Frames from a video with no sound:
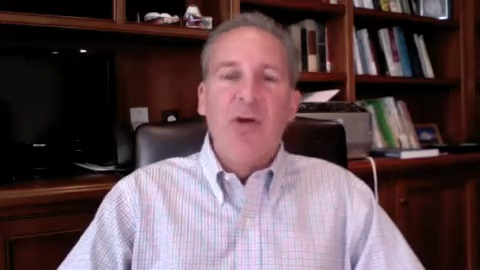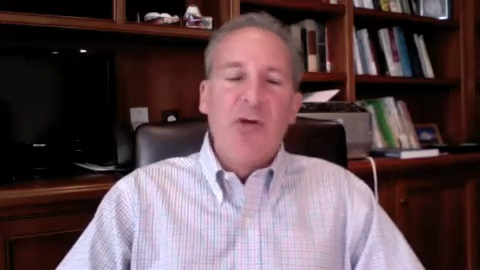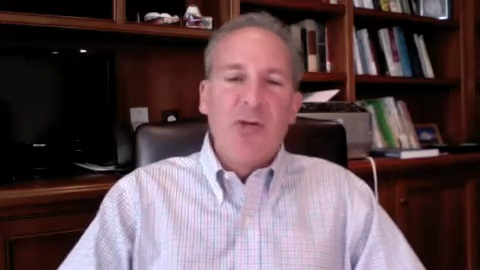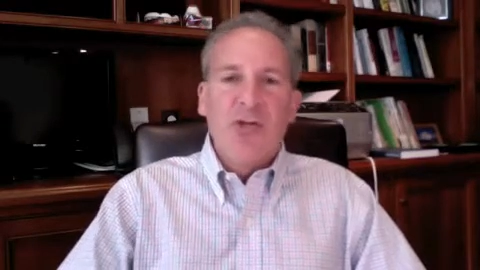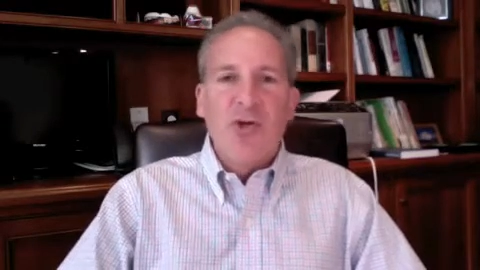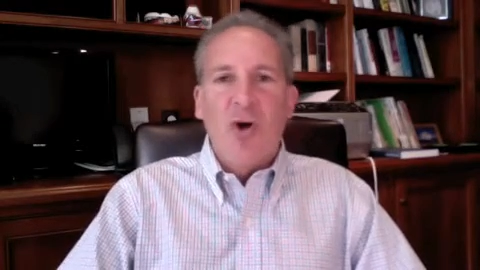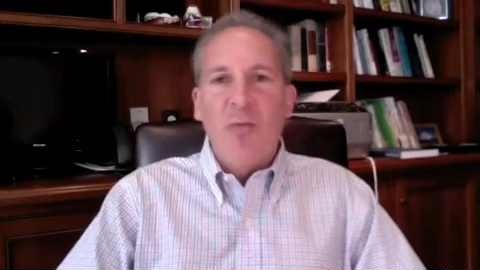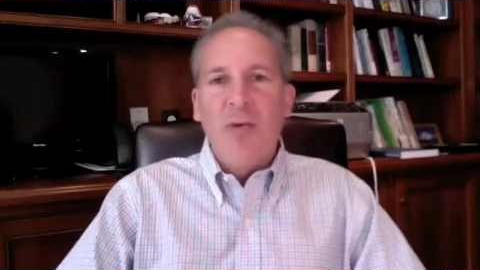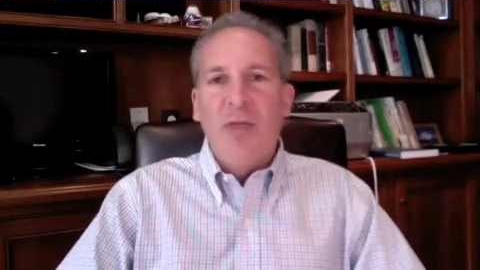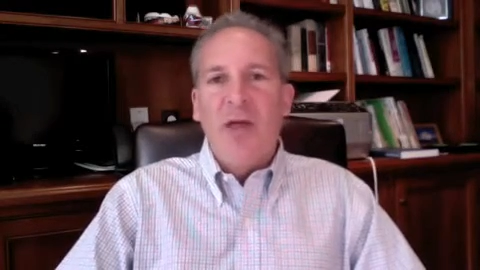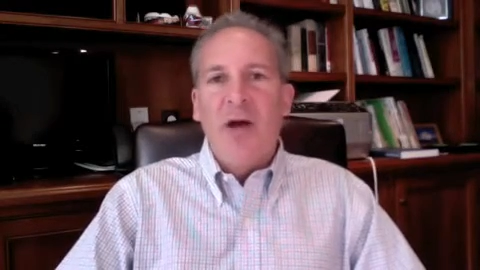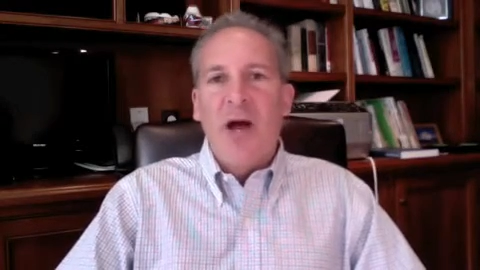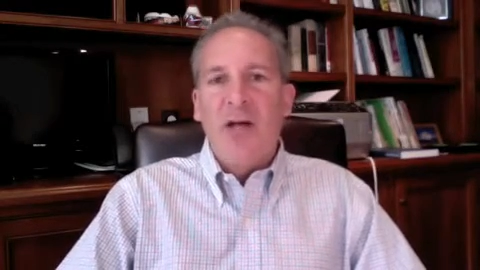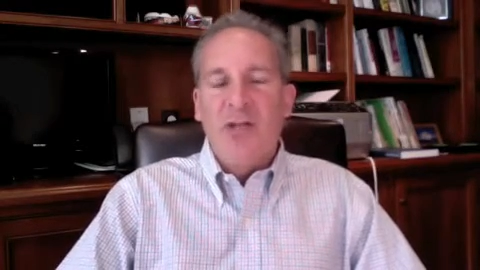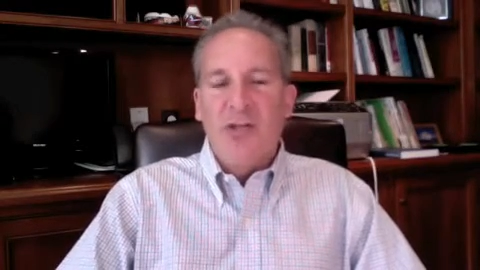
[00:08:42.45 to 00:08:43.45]
show me
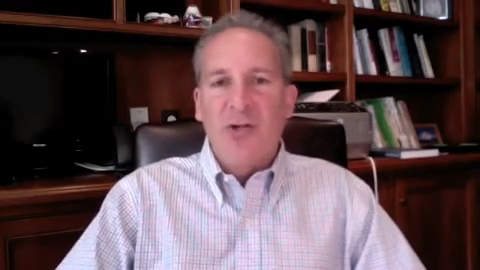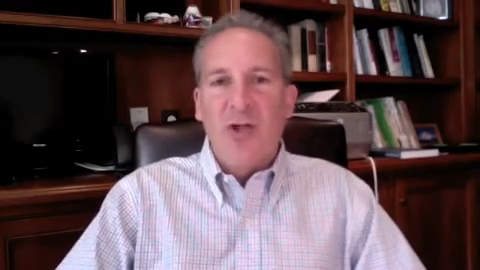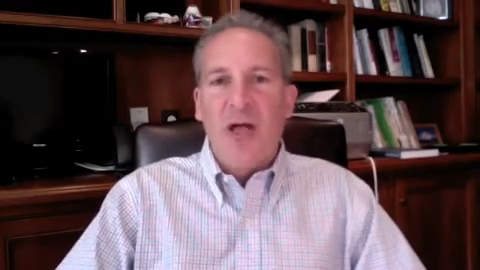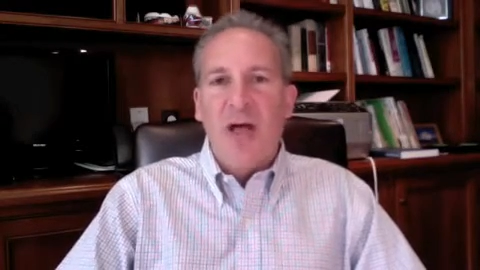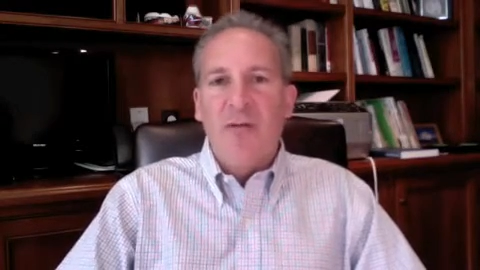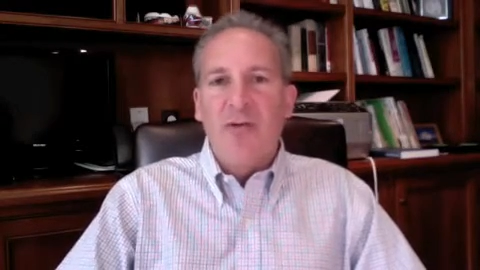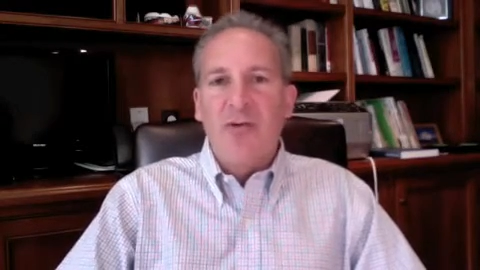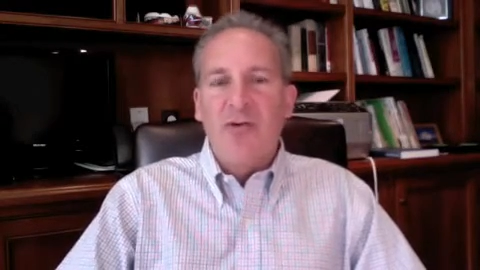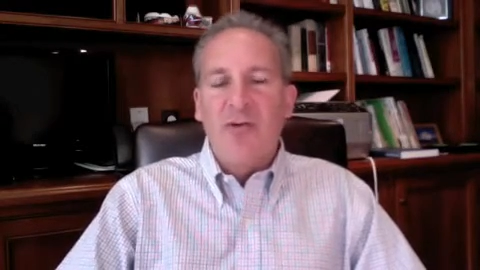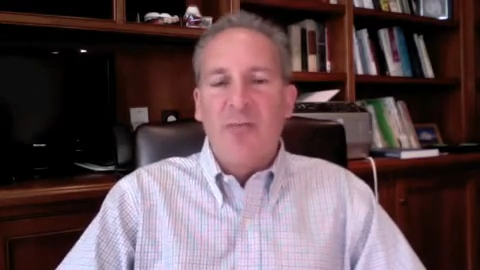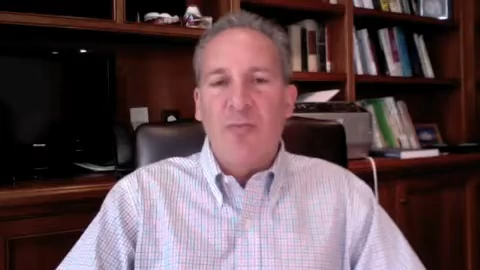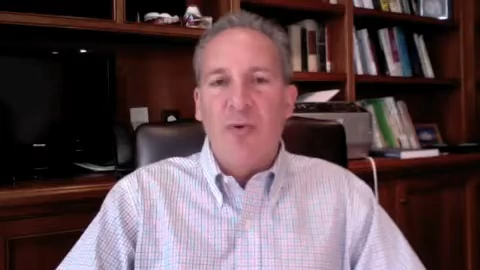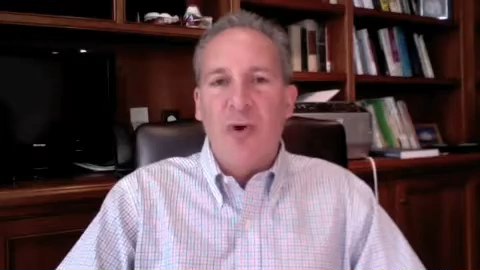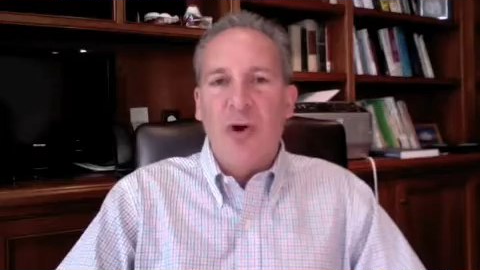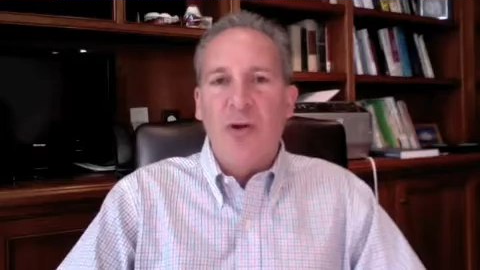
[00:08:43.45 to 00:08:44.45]
that I still have your
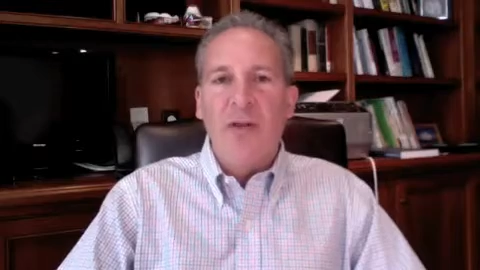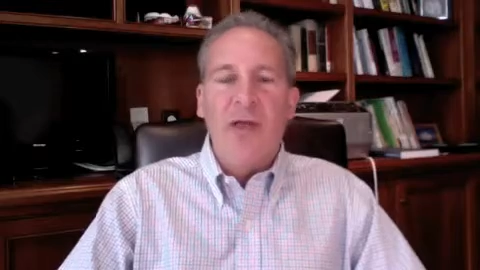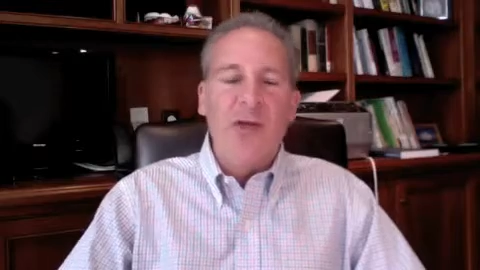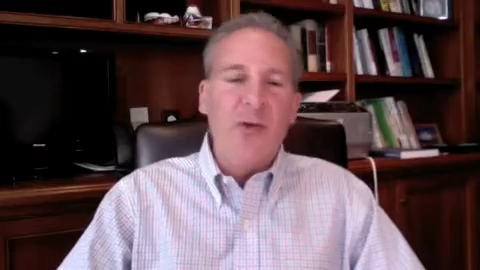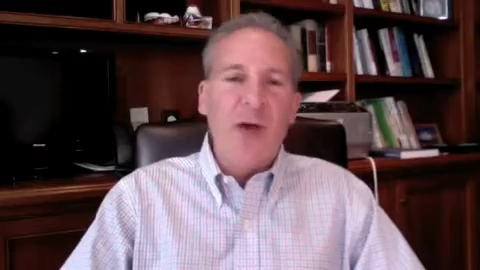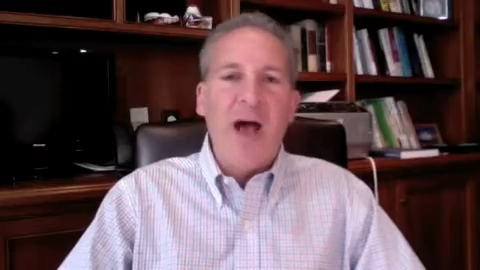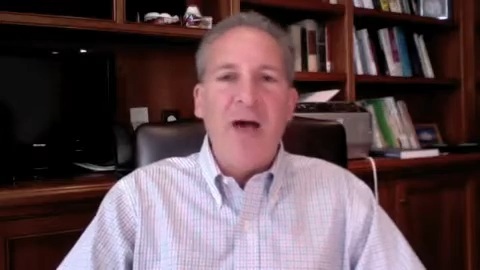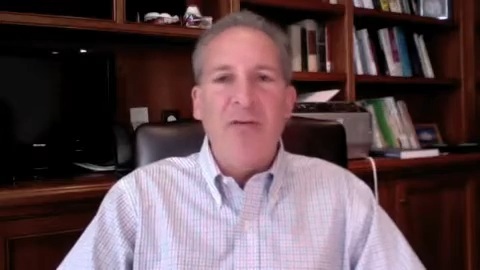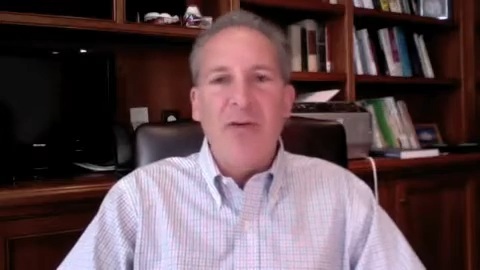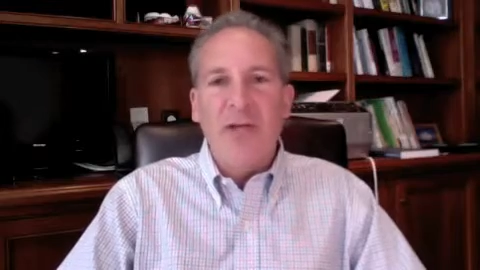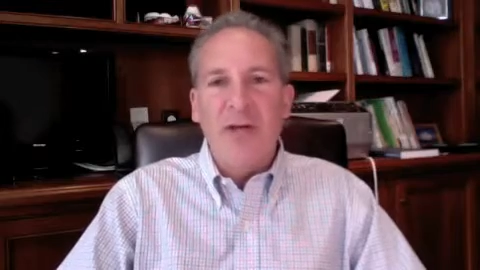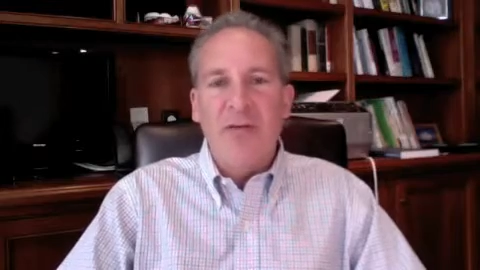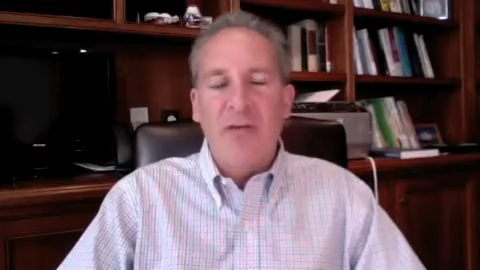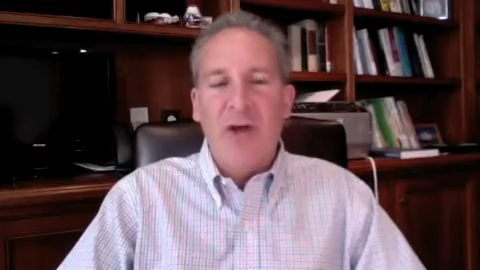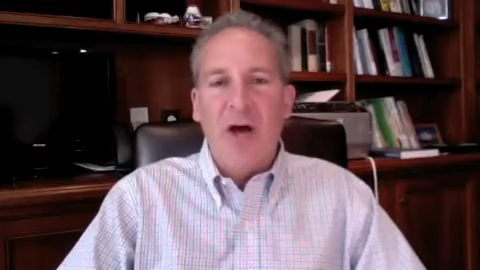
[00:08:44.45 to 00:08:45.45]
support, that you haven't
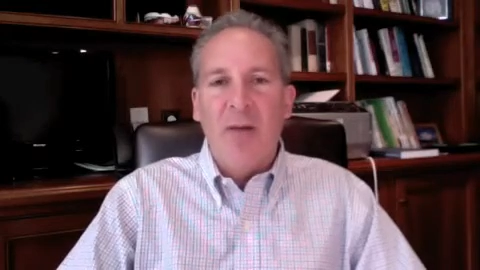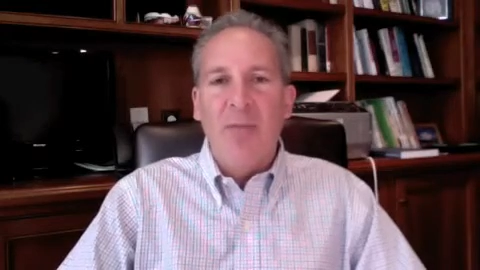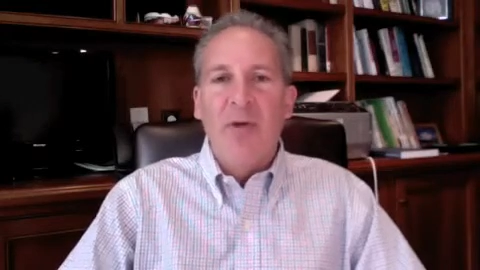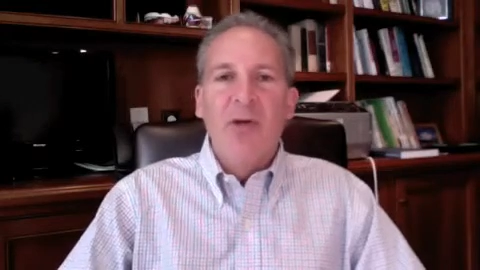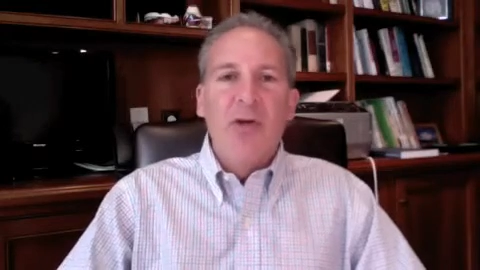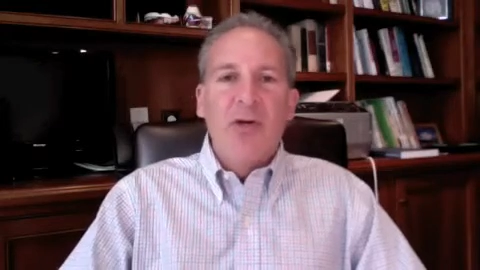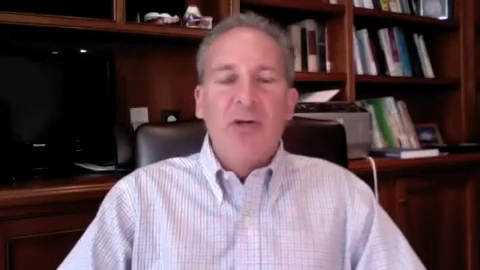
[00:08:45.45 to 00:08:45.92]
given up.